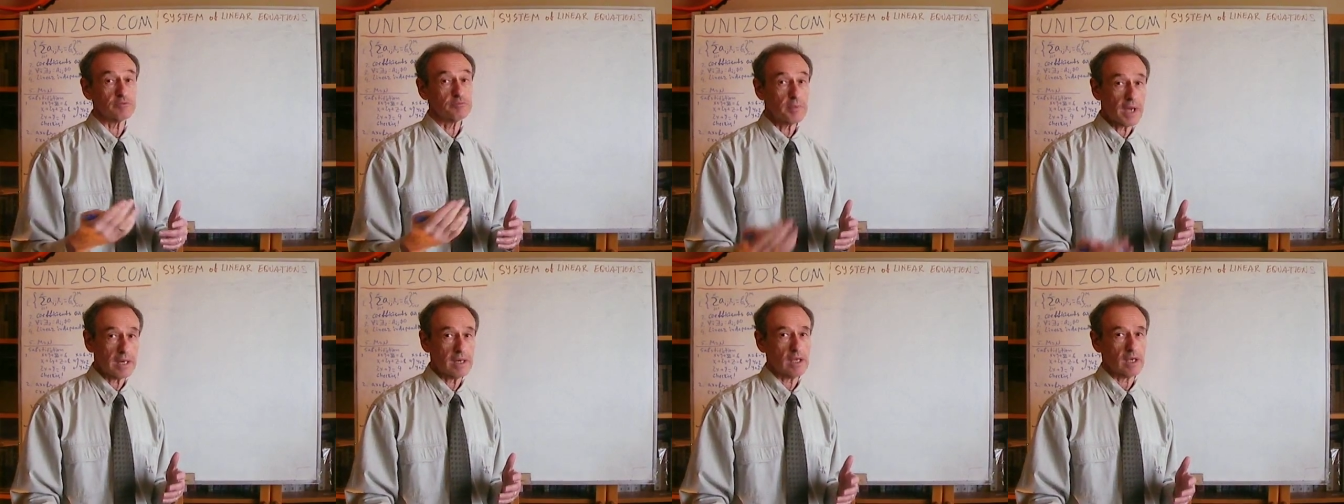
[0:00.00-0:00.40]

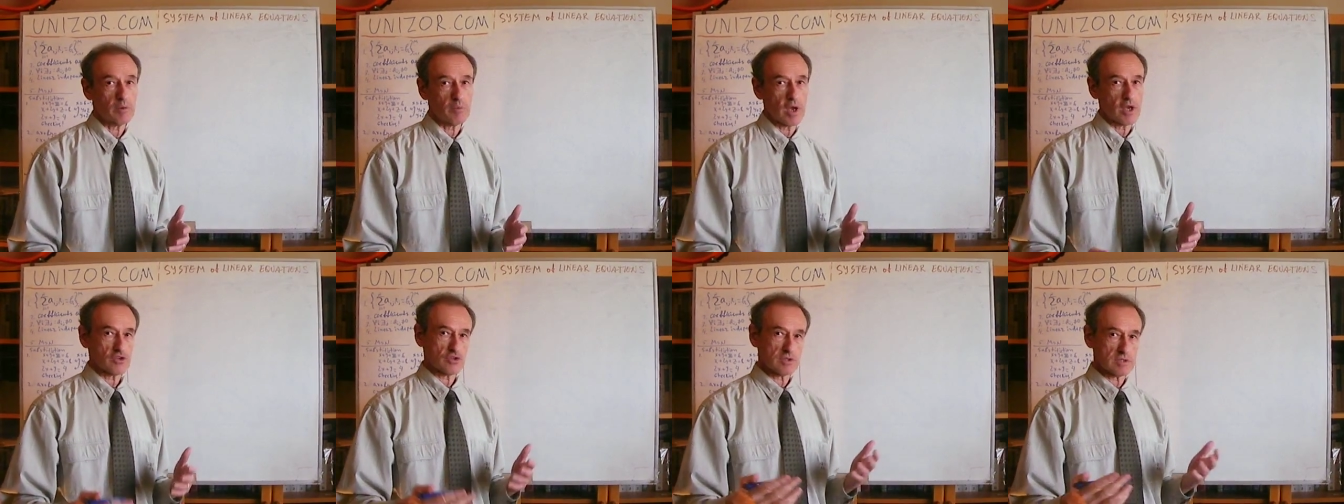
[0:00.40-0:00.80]
many
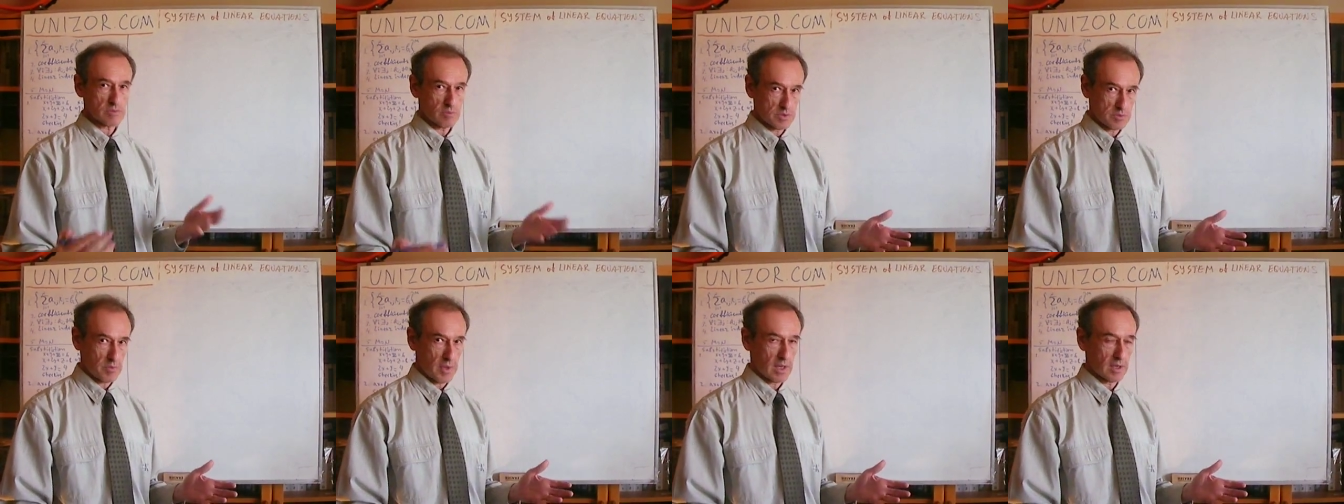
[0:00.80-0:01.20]
equations
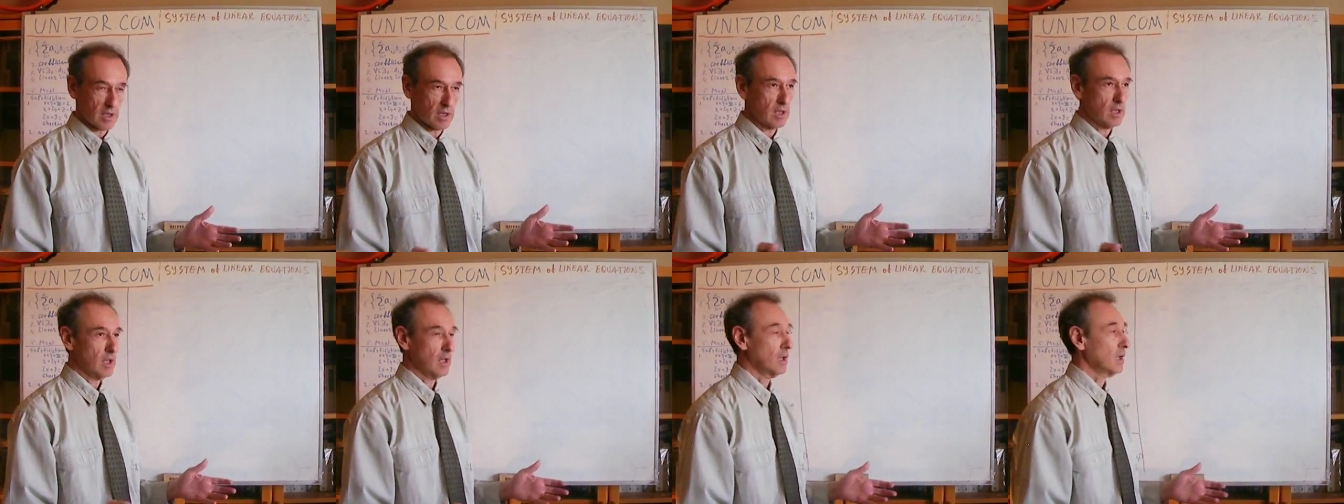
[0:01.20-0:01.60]
with many
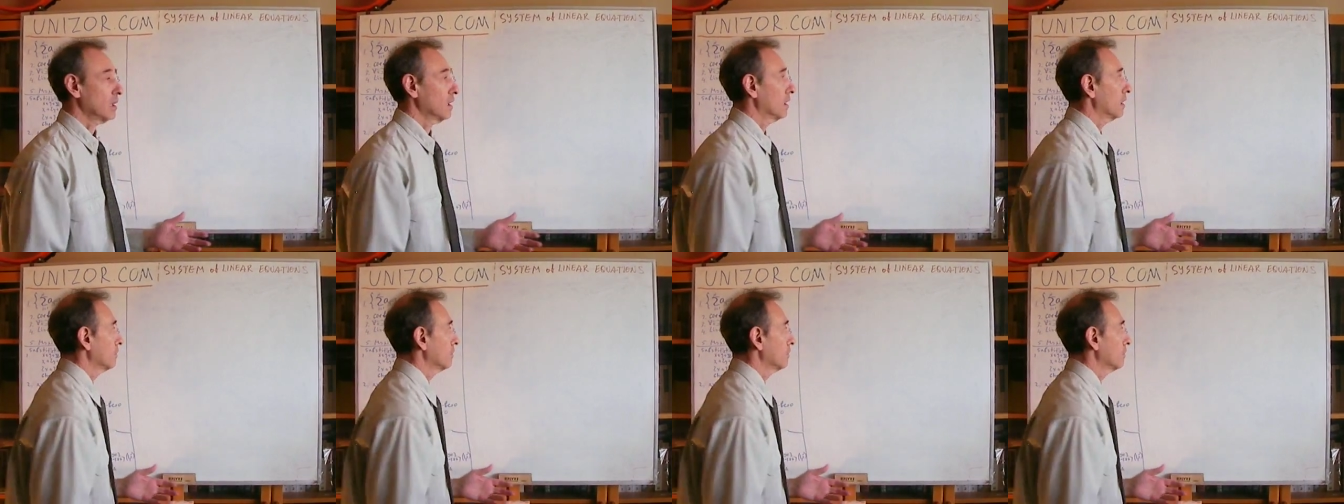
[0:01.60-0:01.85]
uh,